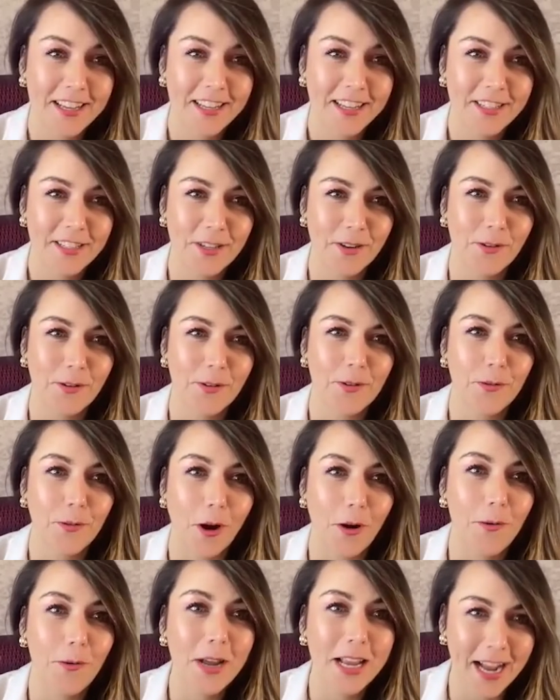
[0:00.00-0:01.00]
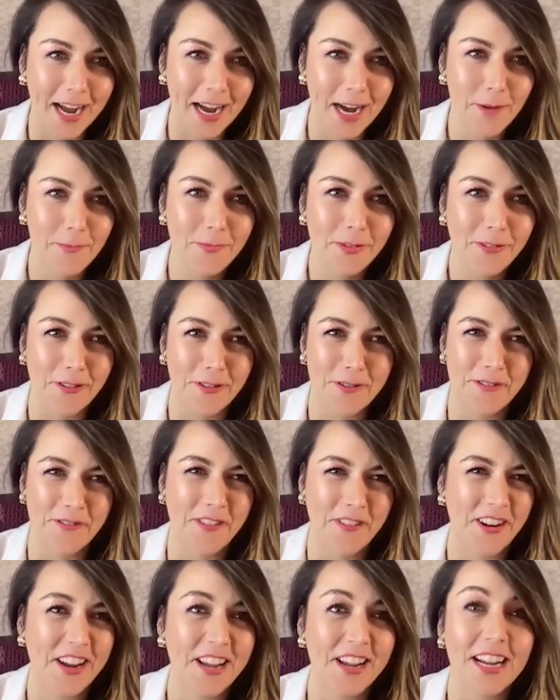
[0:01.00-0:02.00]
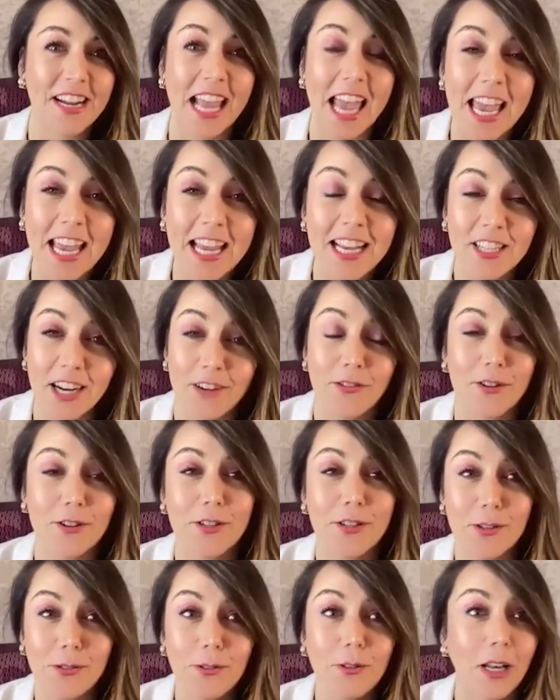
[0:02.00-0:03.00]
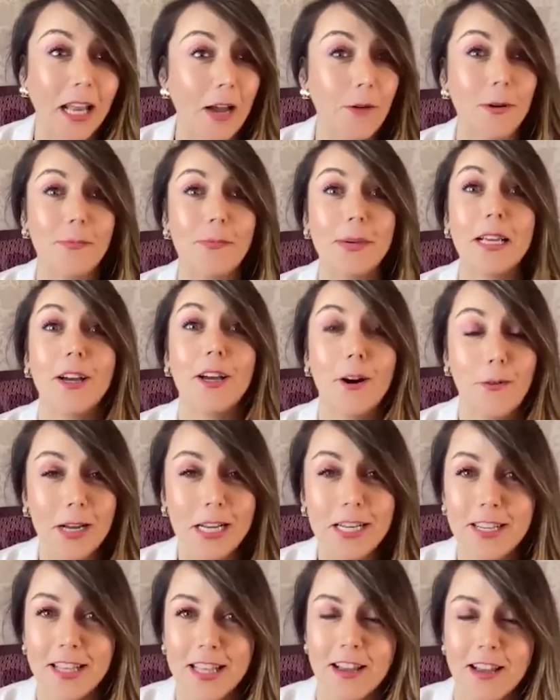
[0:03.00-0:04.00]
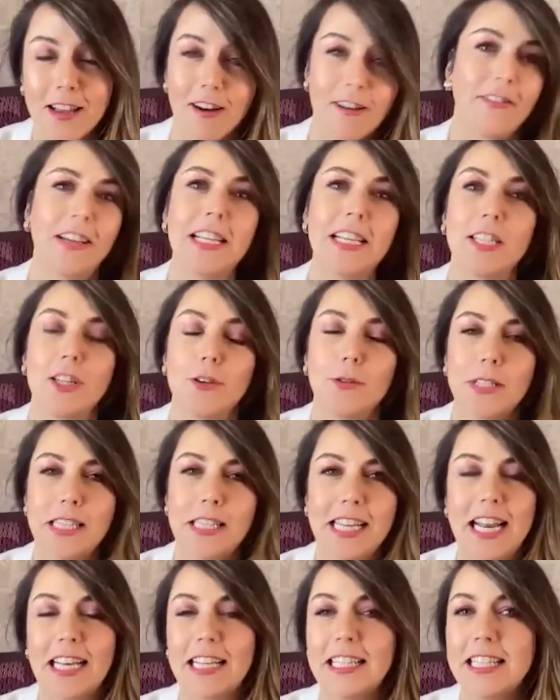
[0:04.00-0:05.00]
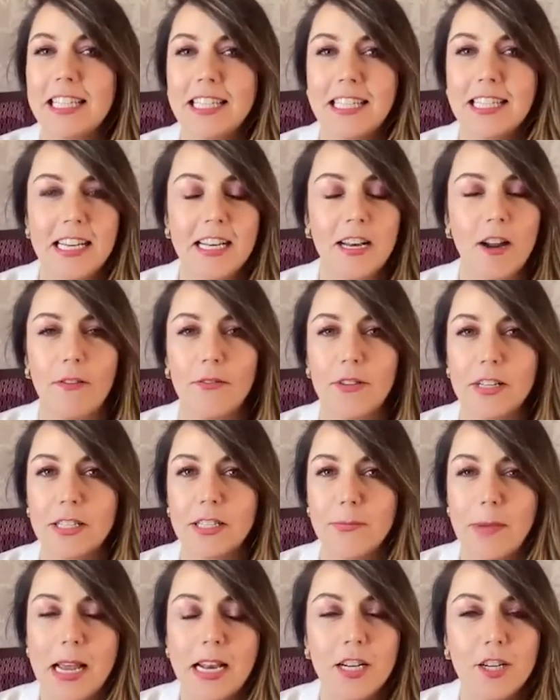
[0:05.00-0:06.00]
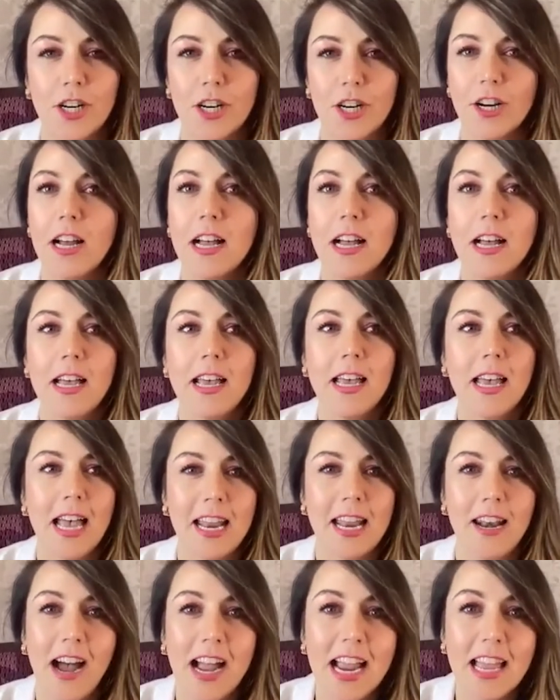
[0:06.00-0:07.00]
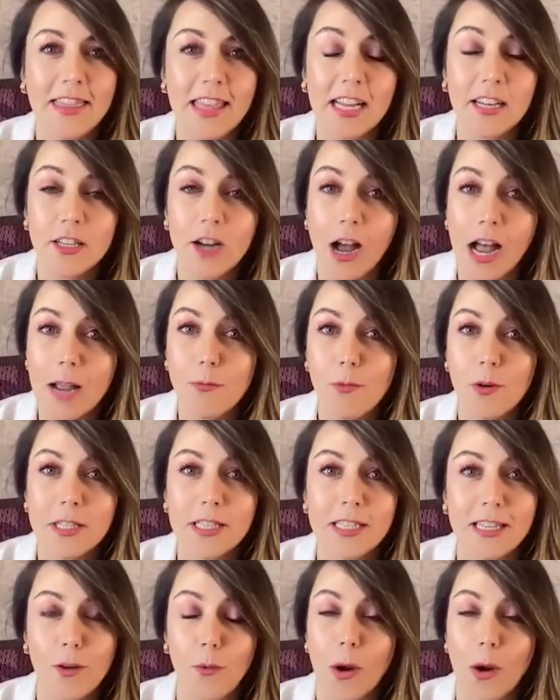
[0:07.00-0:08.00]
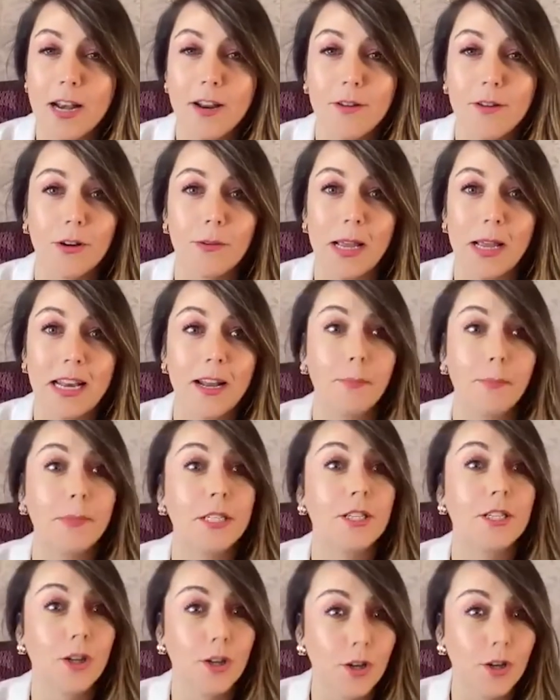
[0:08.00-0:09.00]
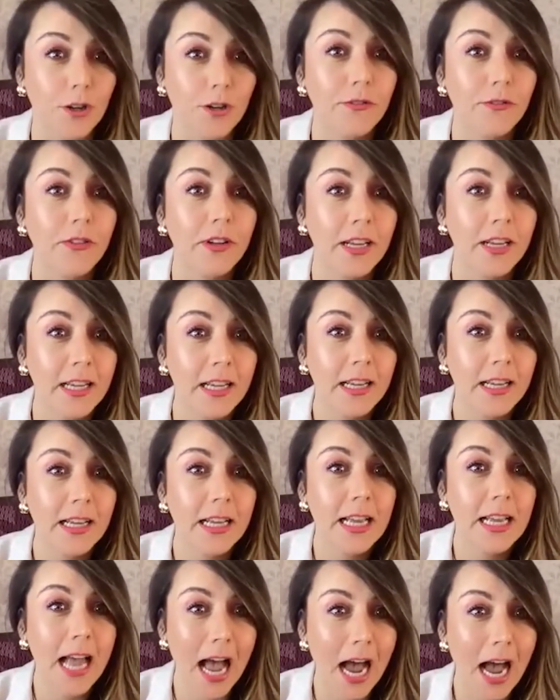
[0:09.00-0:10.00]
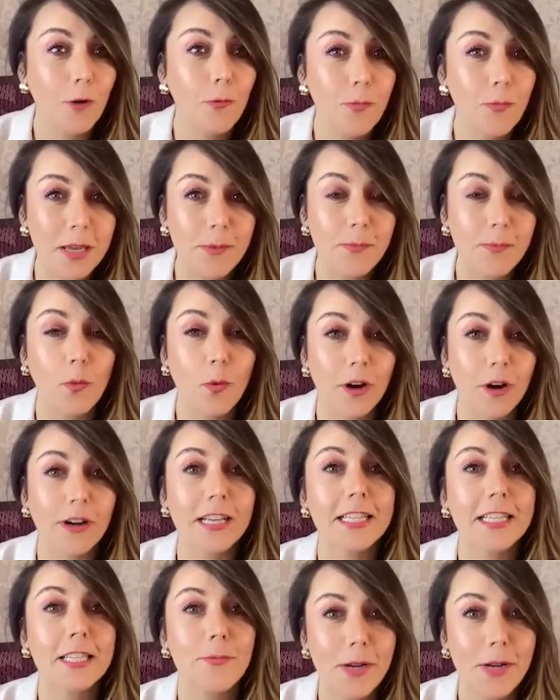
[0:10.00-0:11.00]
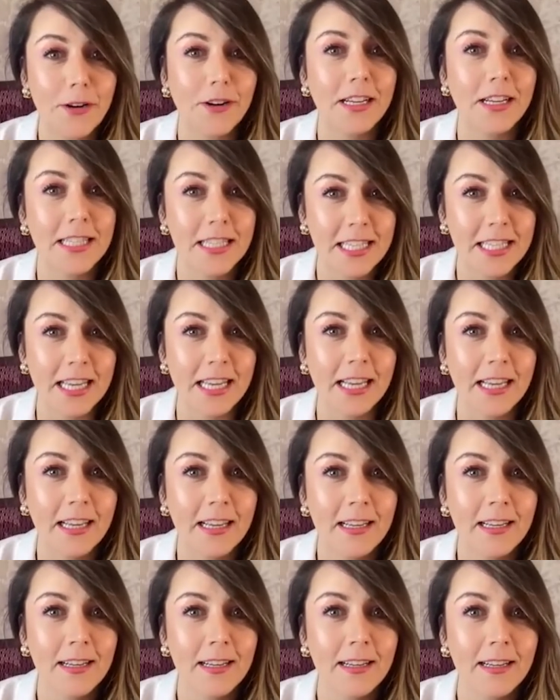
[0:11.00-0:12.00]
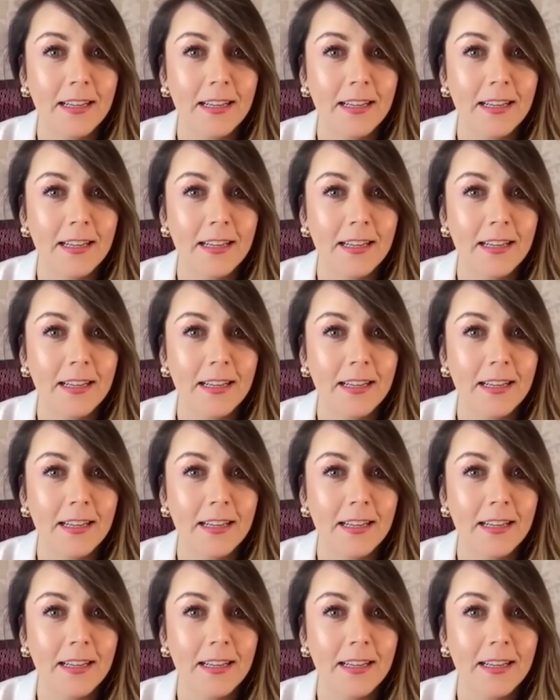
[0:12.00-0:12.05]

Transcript: So growing up from a very young age after school, I would be going to the office. She was a dental assistant, office manager. And I, at that time, would sit in the waiting room and observe how people were experiencing